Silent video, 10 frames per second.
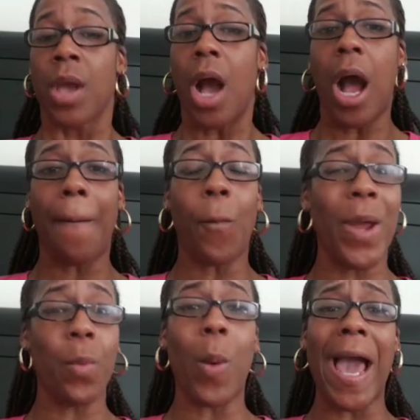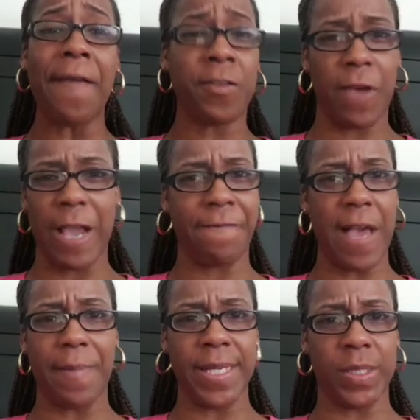Um, when wives fight,
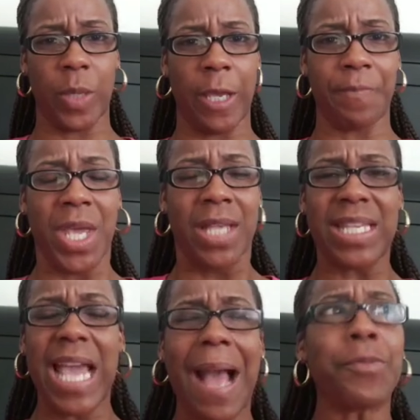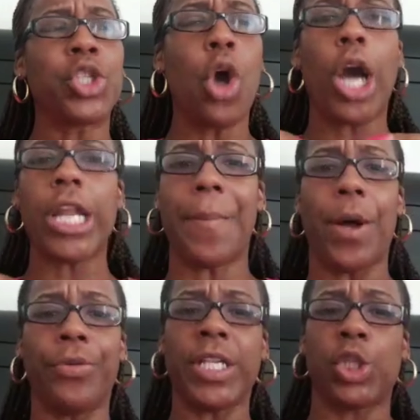families win. See, I'm talking
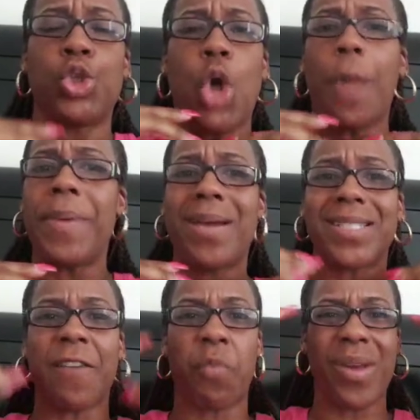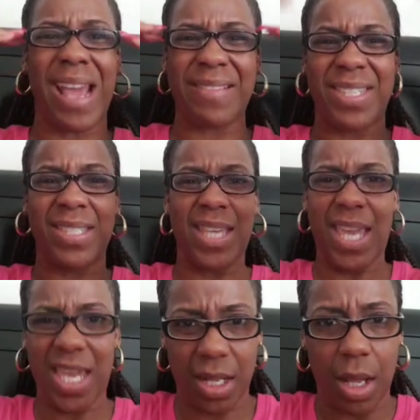about this not because of what I've
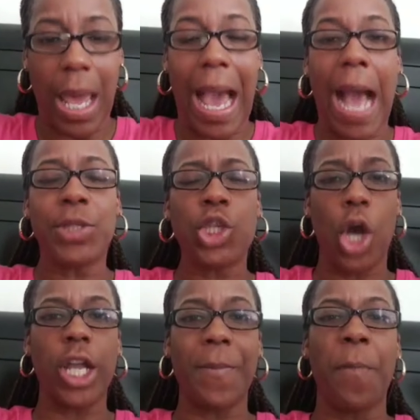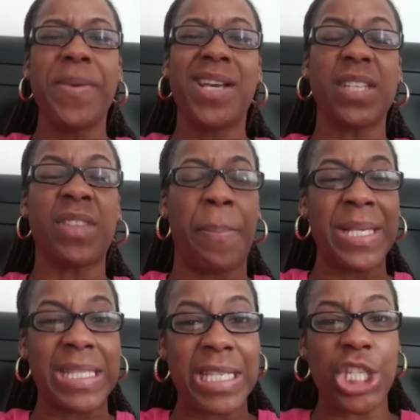seen. I'm talking about because of the
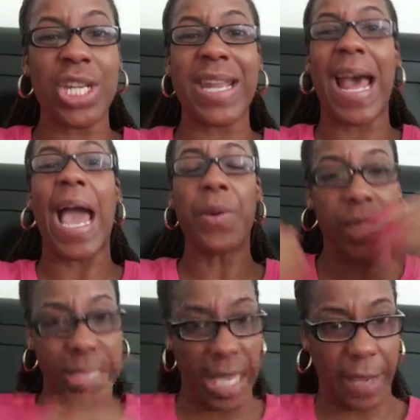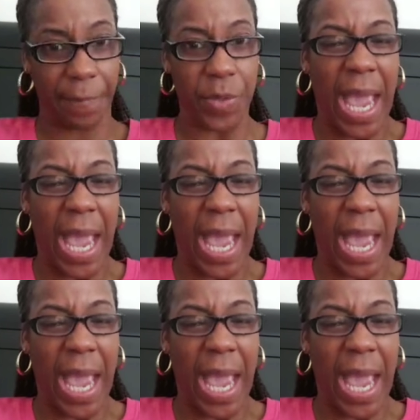position that I was in.